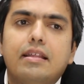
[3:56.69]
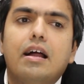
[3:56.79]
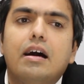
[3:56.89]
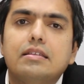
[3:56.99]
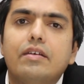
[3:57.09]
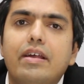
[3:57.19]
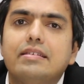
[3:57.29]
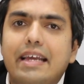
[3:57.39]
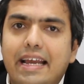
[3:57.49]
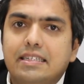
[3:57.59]
There are other
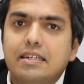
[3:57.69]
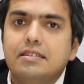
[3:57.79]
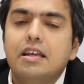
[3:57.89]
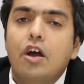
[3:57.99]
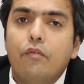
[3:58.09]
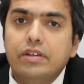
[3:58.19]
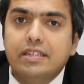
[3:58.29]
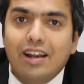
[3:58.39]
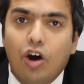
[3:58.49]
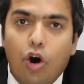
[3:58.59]
various agents which
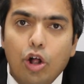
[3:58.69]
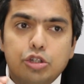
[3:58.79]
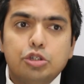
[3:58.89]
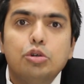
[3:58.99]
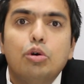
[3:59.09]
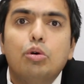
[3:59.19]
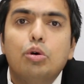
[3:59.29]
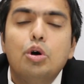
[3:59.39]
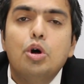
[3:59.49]
are also